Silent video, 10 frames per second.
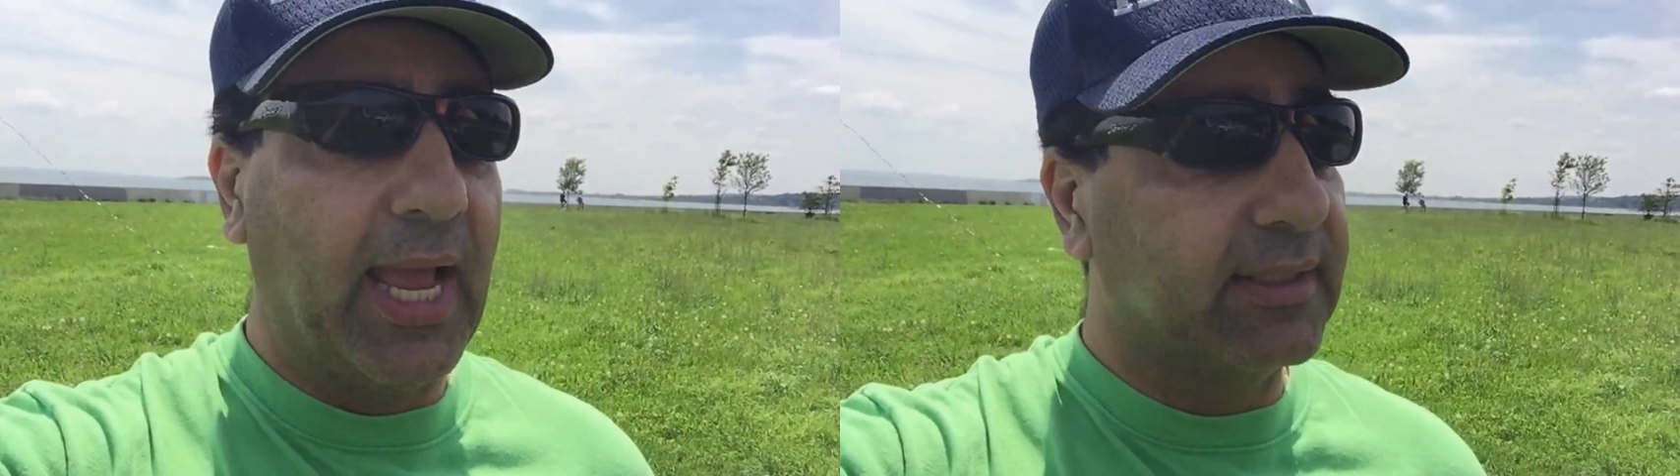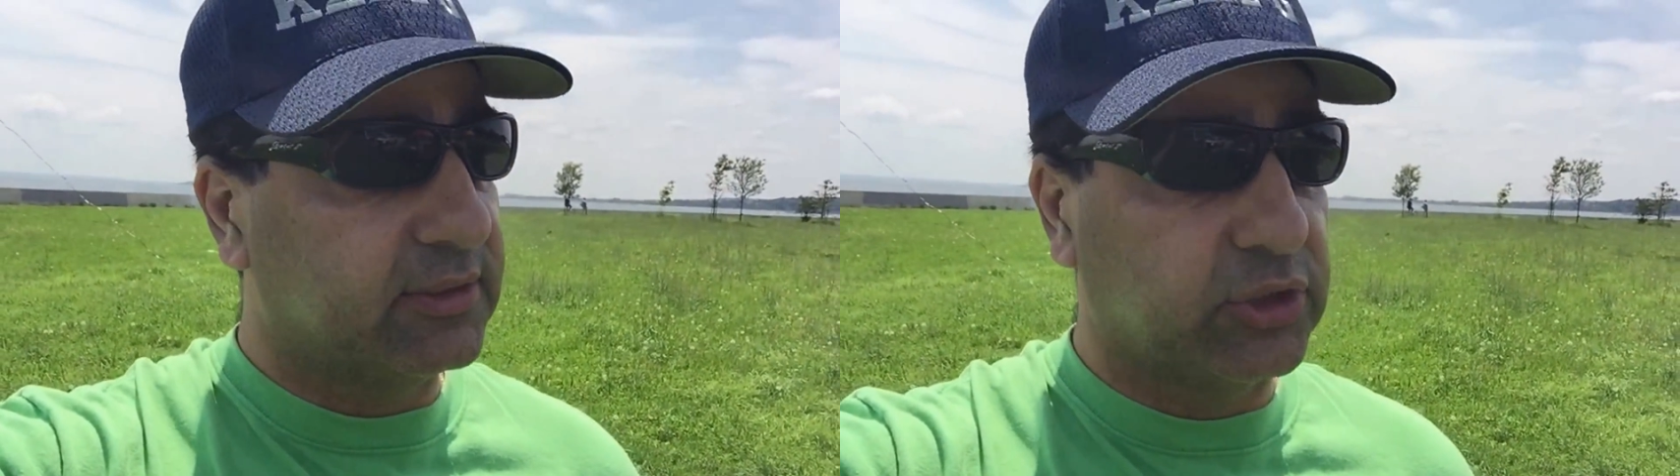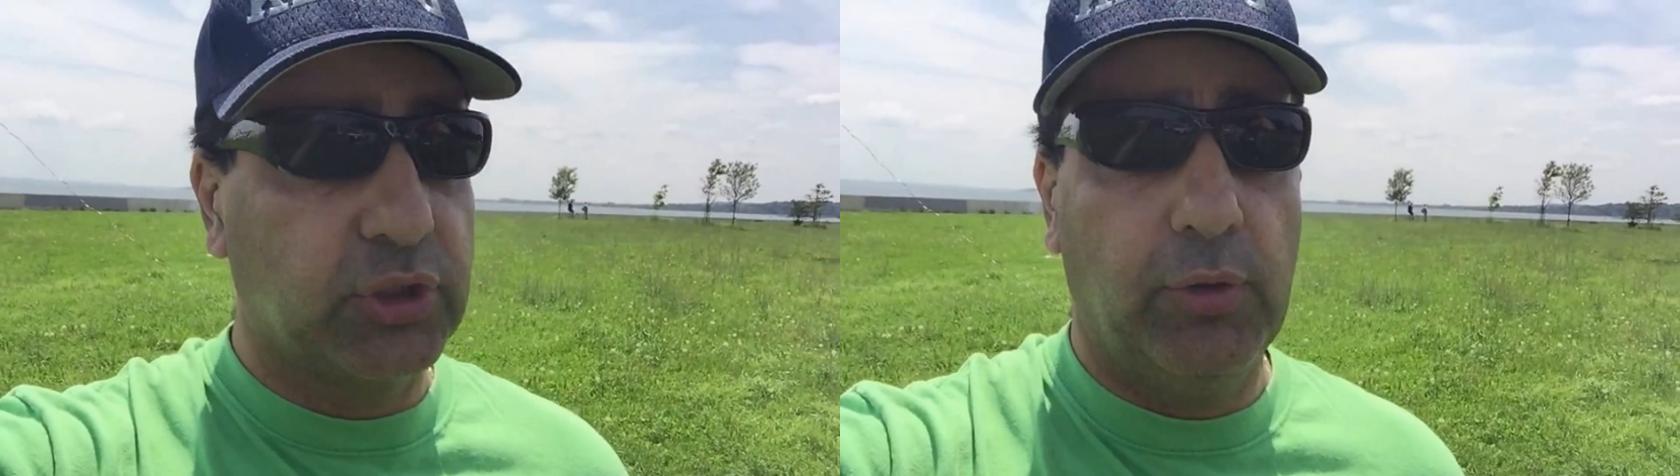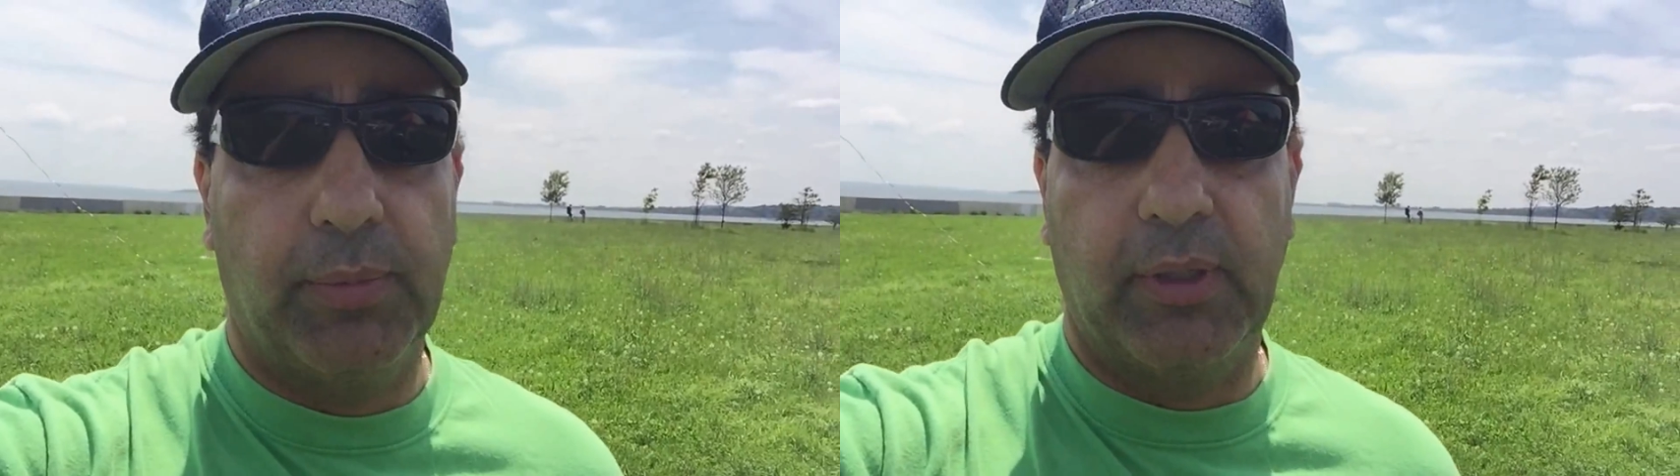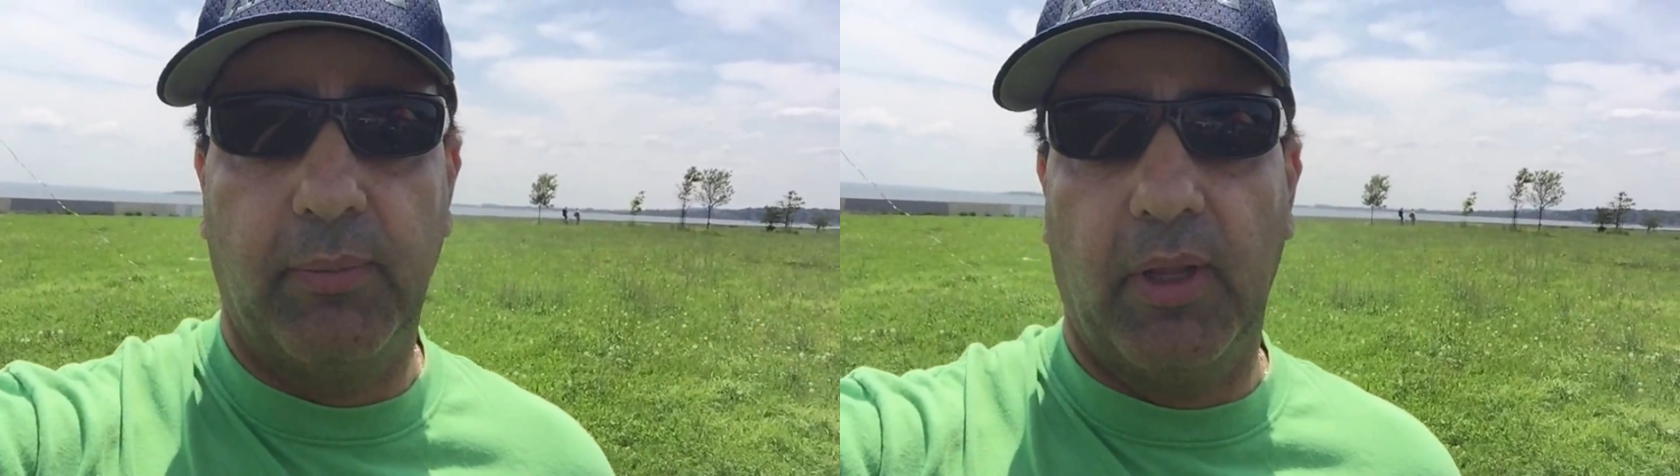as it should
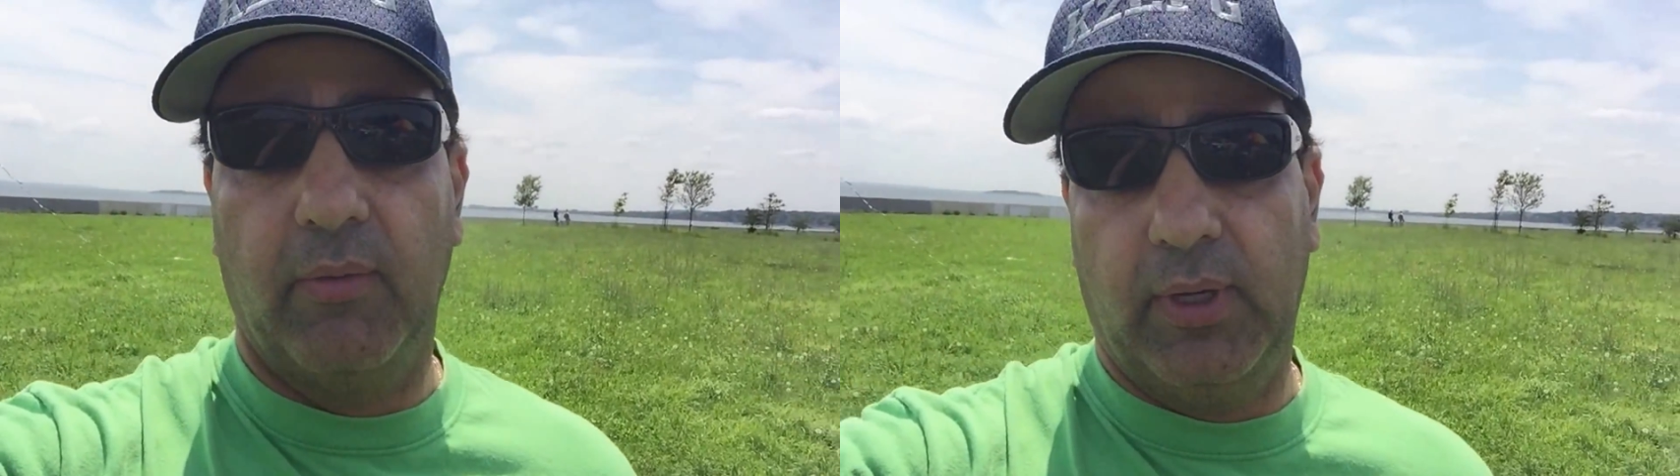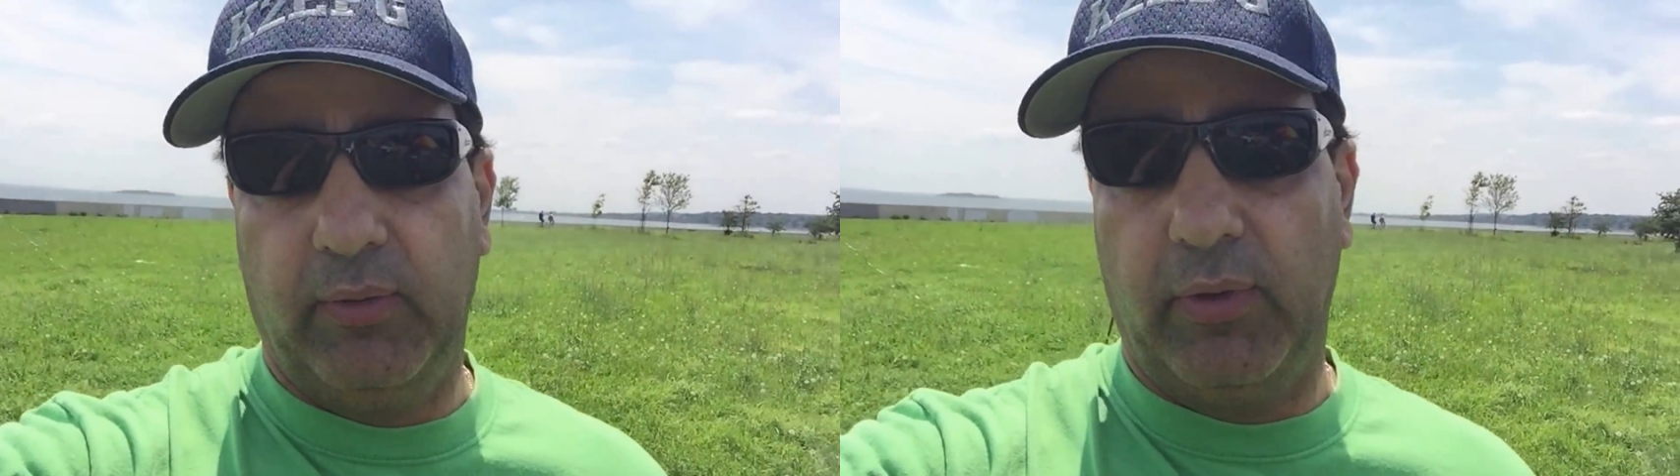be, by the way,